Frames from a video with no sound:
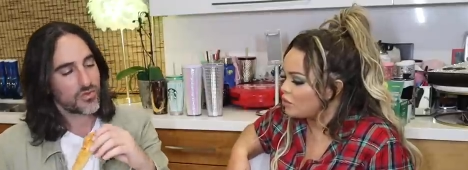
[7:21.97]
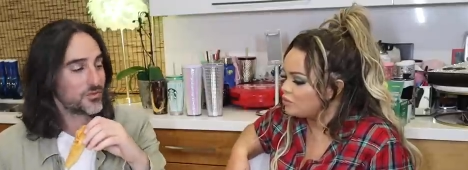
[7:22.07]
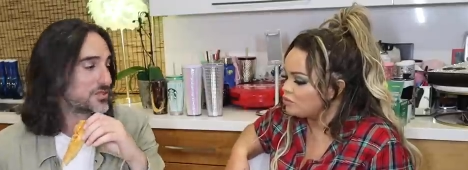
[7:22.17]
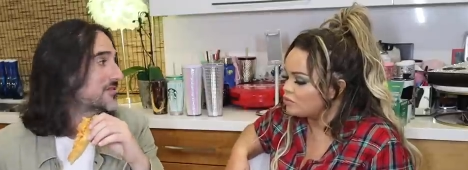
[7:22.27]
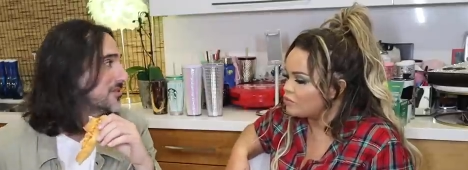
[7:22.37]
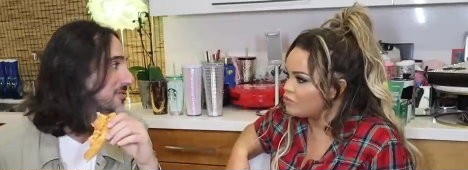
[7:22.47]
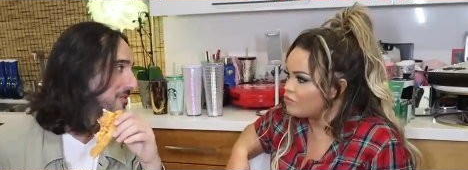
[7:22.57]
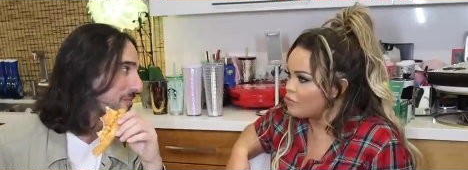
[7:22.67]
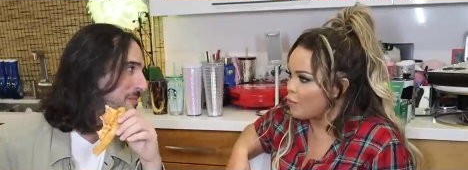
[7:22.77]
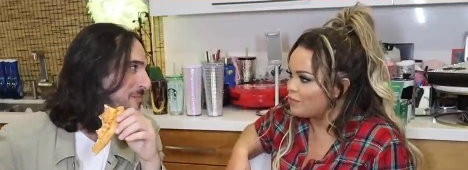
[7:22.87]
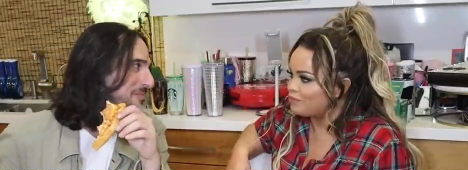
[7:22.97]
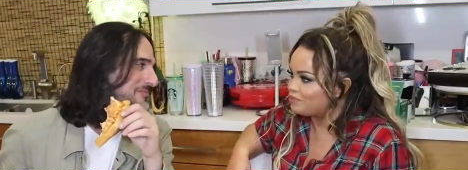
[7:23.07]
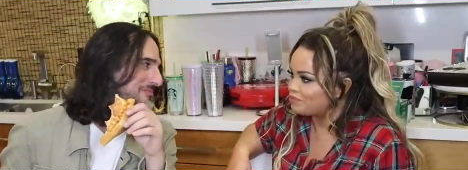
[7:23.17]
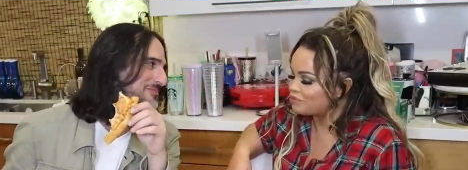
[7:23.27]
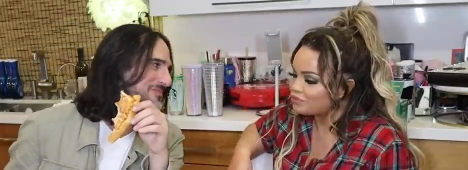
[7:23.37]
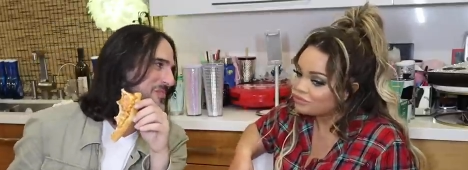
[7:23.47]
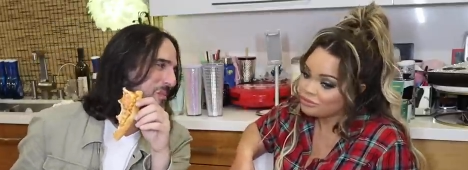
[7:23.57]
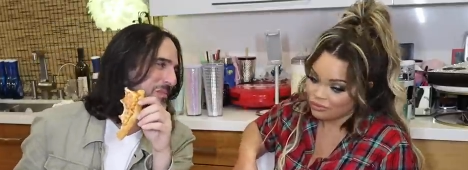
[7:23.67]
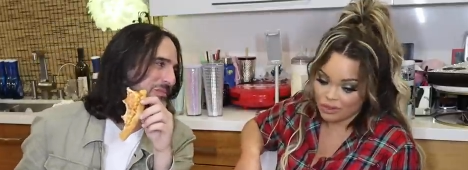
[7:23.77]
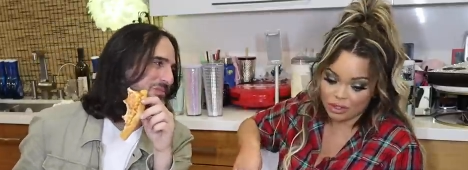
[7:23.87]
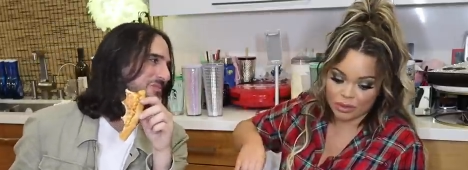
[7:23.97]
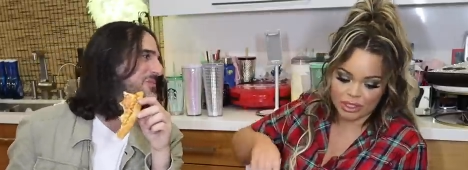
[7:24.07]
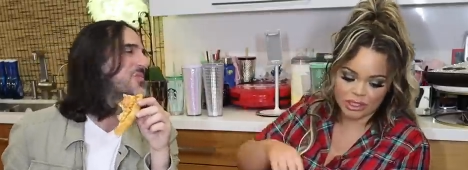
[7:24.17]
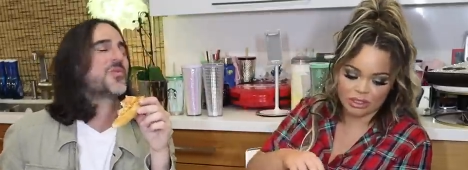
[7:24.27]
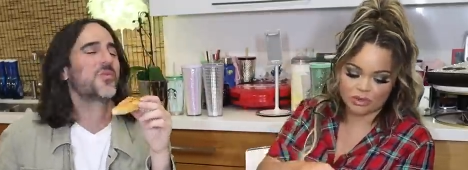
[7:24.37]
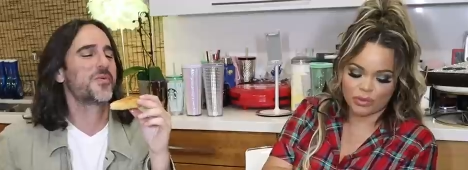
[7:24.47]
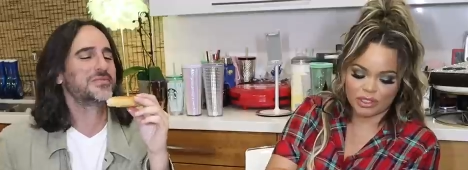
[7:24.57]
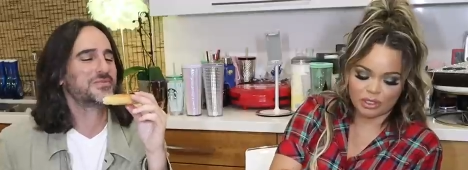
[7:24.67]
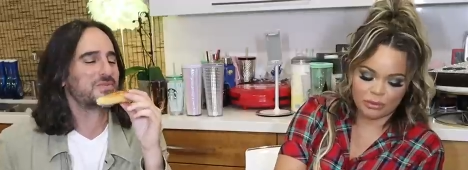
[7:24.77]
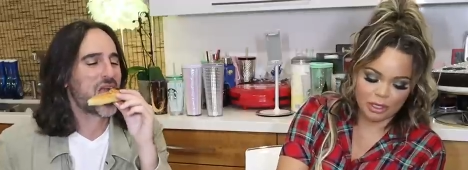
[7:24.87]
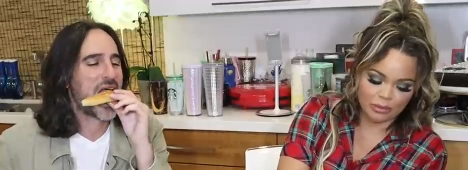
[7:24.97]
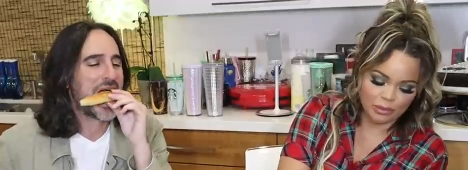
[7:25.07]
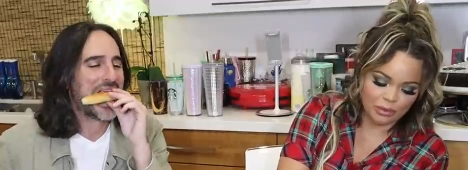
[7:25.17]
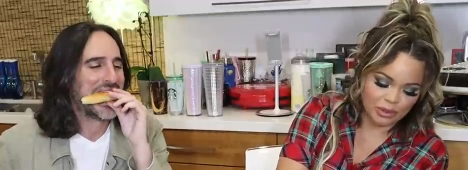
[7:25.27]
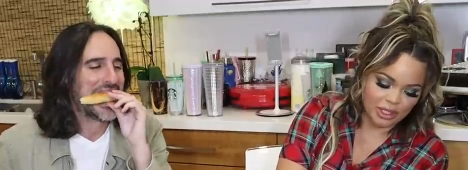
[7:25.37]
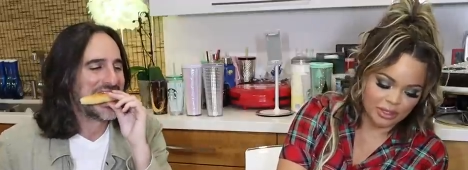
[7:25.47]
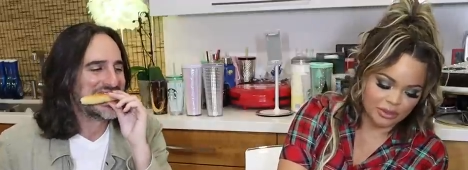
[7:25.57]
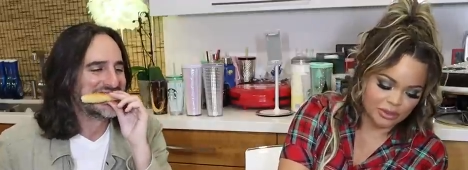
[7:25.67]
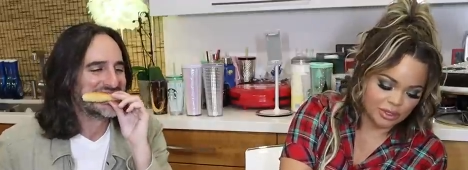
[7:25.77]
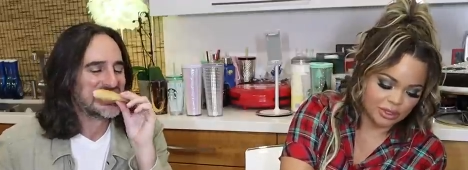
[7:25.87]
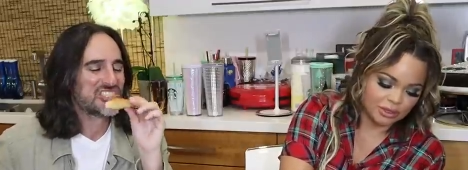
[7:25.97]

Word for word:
Speaker 1: Which is good. I know it is. Those wings are bomb. I want to get those.